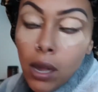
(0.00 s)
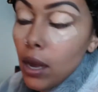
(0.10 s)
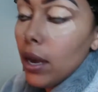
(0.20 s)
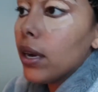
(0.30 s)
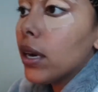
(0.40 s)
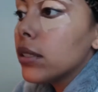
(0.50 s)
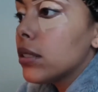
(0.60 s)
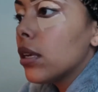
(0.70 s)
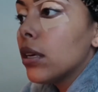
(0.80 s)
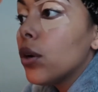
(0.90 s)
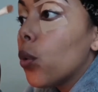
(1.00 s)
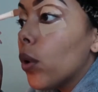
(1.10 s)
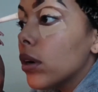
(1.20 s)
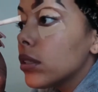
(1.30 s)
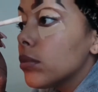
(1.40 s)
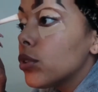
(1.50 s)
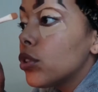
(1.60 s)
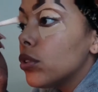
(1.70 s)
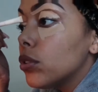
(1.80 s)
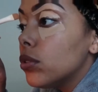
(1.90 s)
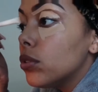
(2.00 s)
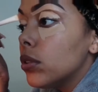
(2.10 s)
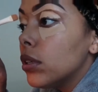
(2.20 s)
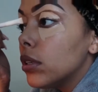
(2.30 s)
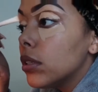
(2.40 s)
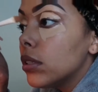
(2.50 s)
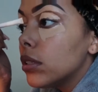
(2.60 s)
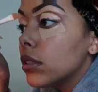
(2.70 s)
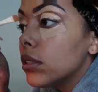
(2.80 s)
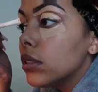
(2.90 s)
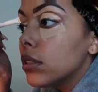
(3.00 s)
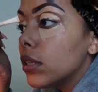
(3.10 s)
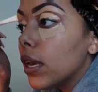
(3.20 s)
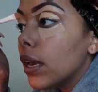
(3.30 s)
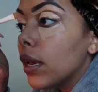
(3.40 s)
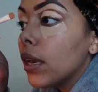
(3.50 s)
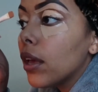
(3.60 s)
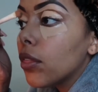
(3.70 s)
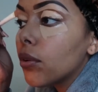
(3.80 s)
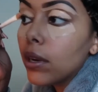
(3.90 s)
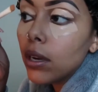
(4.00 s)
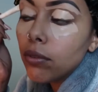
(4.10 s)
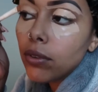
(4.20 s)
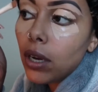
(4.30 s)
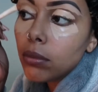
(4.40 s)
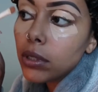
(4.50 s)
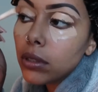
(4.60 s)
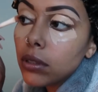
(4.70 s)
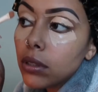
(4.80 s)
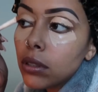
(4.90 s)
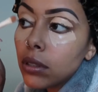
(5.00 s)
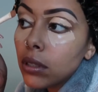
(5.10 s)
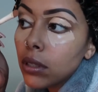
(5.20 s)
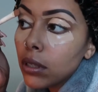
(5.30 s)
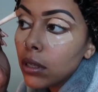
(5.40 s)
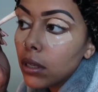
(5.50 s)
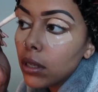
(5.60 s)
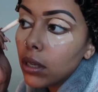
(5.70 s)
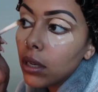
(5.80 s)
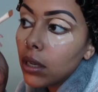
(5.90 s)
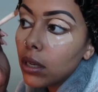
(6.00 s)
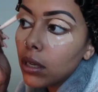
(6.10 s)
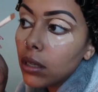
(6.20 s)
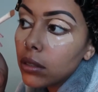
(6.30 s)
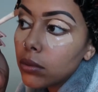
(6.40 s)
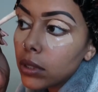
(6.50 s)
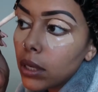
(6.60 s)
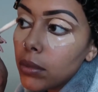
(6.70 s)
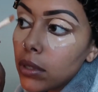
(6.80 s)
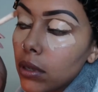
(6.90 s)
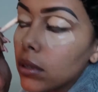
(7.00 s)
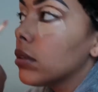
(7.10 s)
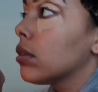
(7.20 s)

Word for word: Hi guys, welcome to day three of Vlogmas. It is, what time is it?